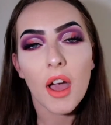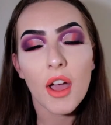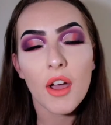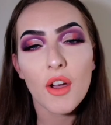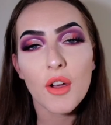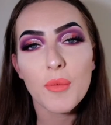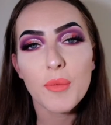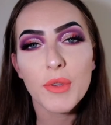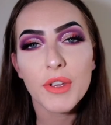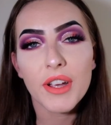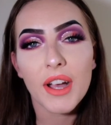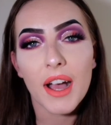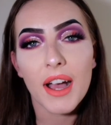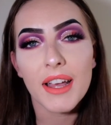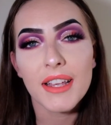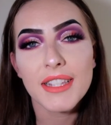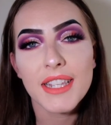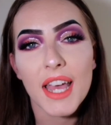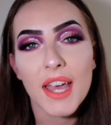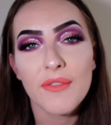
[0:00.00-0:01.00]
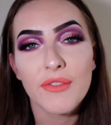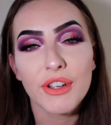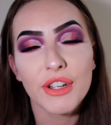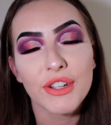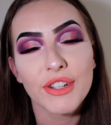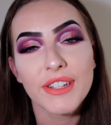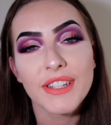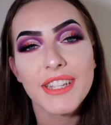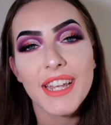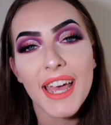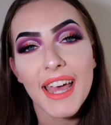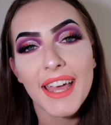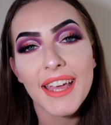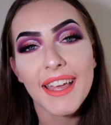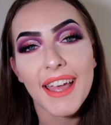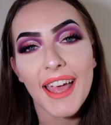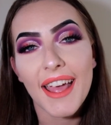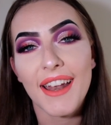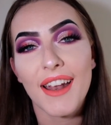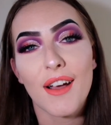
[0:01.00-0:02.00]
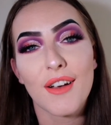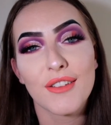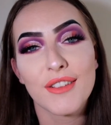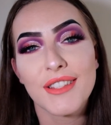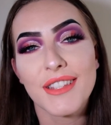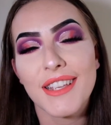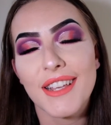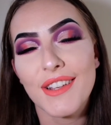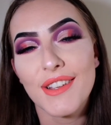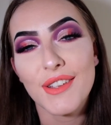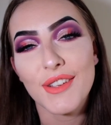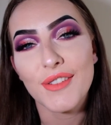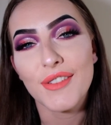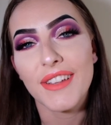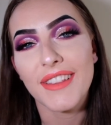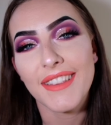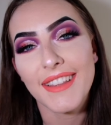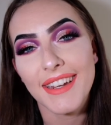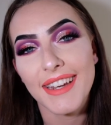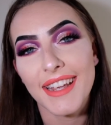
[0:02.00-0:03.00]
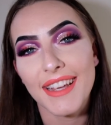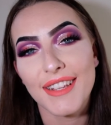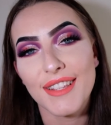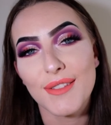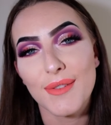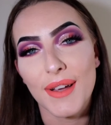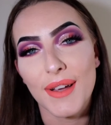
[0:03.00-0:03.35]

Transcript: I hope you guys have a good day, and I'll see you in the next